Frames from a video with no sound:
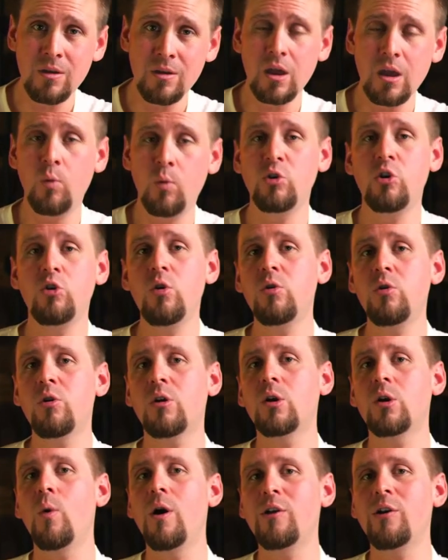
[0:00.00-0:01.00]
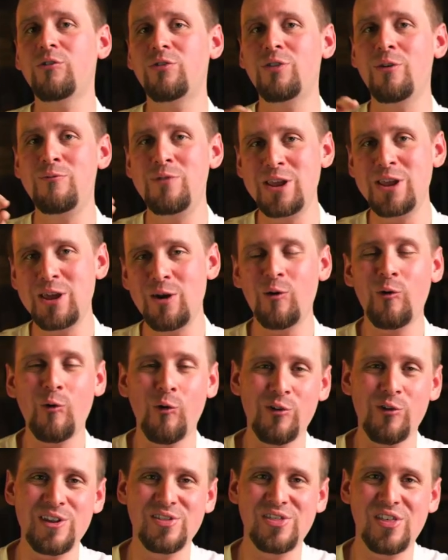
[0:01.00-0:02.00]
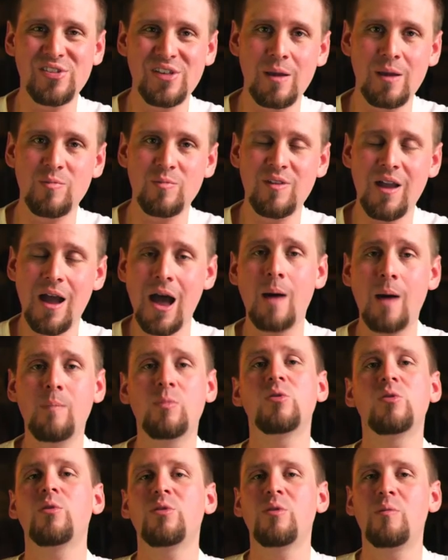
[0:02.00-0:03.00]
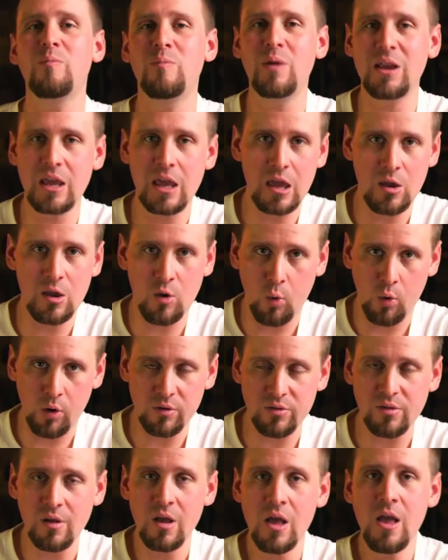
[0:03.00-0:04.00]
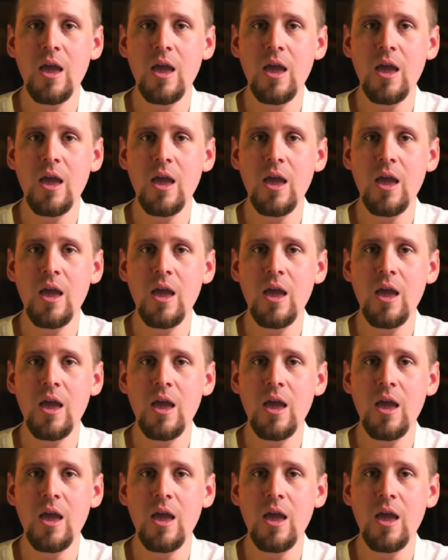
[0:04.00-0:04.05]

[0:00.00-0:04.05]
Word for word: And when you do, you're going to watch the video course at the same time. So it's a mini e-course.